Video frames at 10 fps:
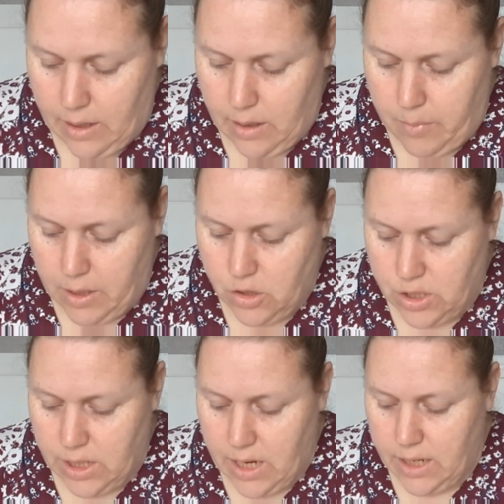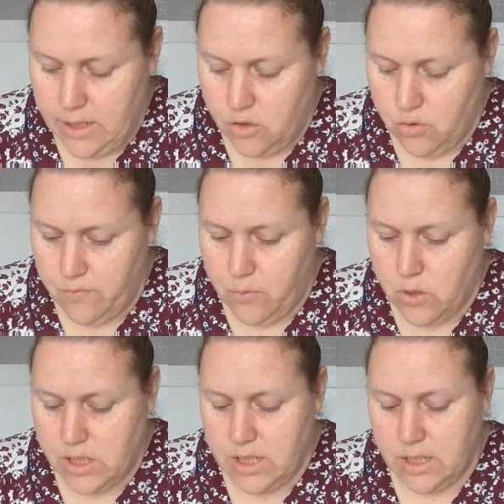I managed to get
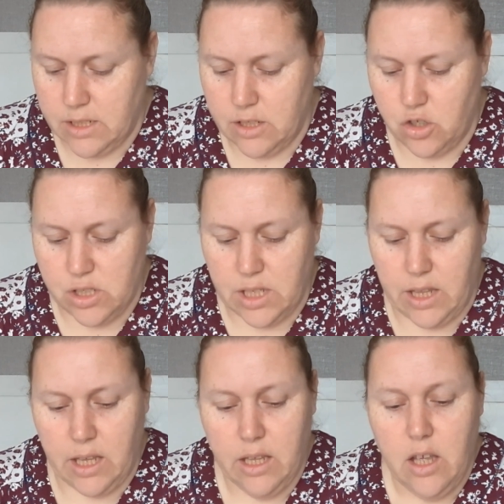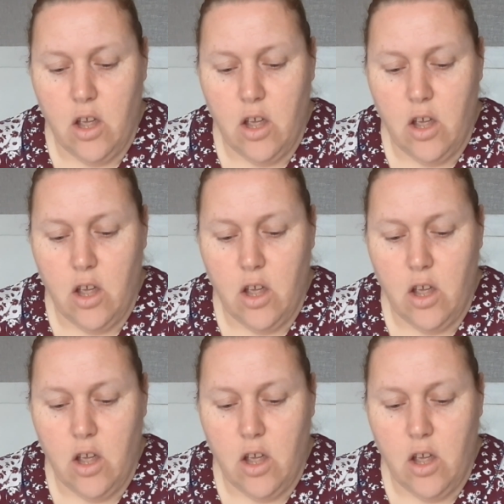846 stitches in there.